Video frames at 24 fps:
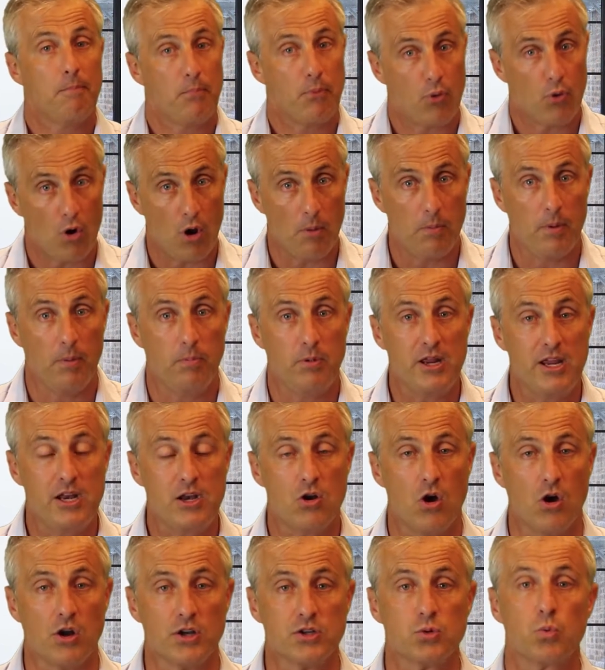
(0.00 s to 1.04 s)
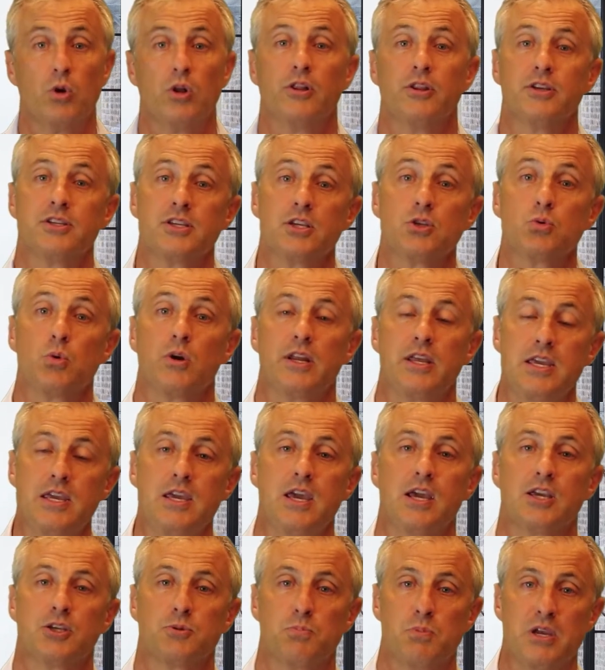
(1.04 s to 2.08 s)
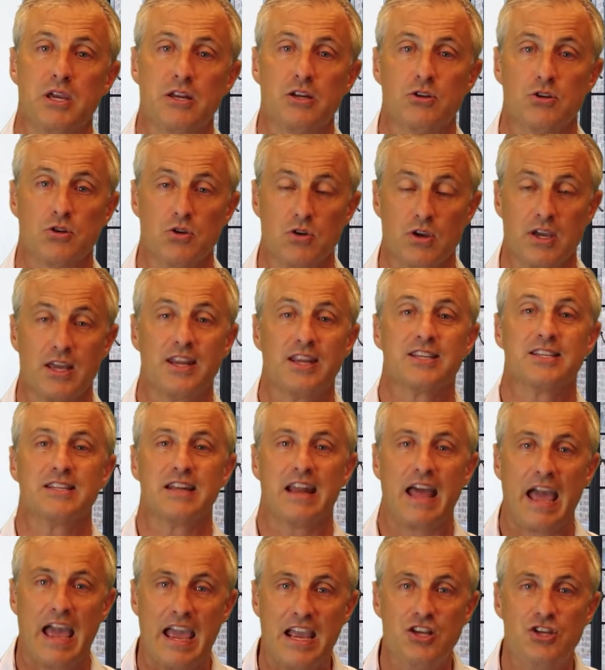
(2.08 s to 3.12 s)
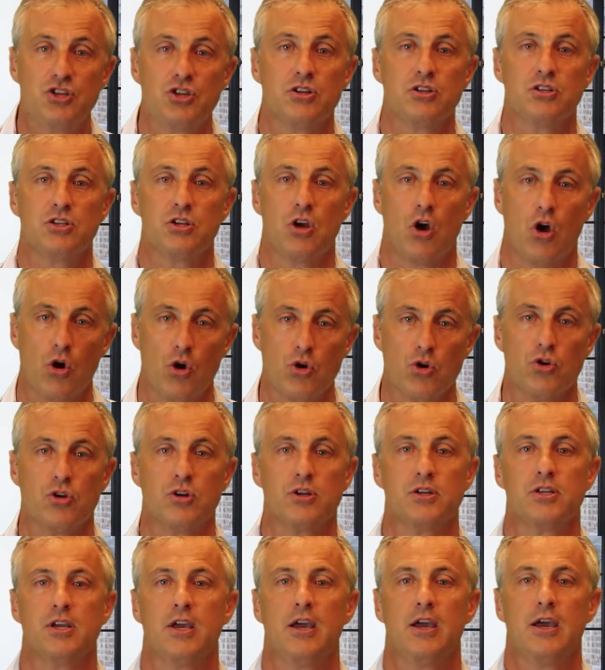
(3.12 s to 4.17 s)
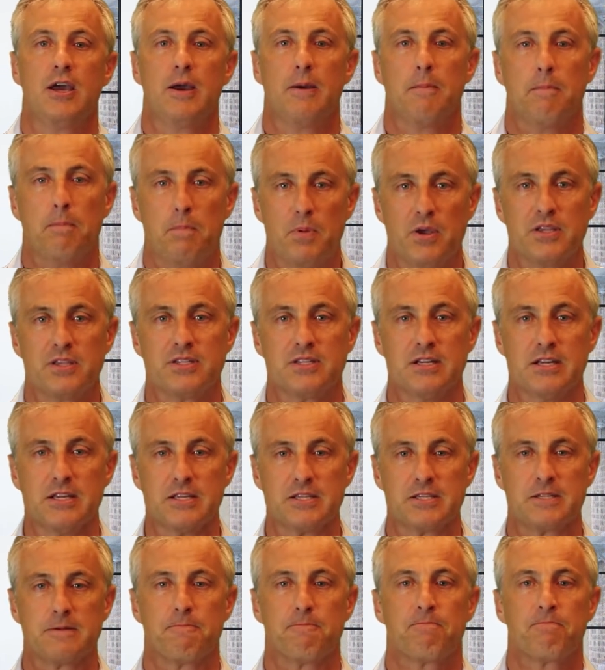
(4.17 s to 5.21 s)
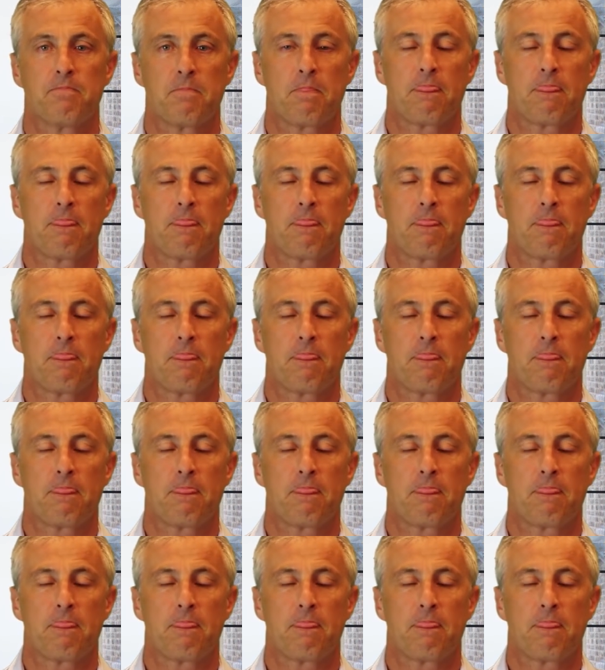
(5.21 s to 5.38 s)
Probably not. Well, this is what eXp do. It is an agent-owned business.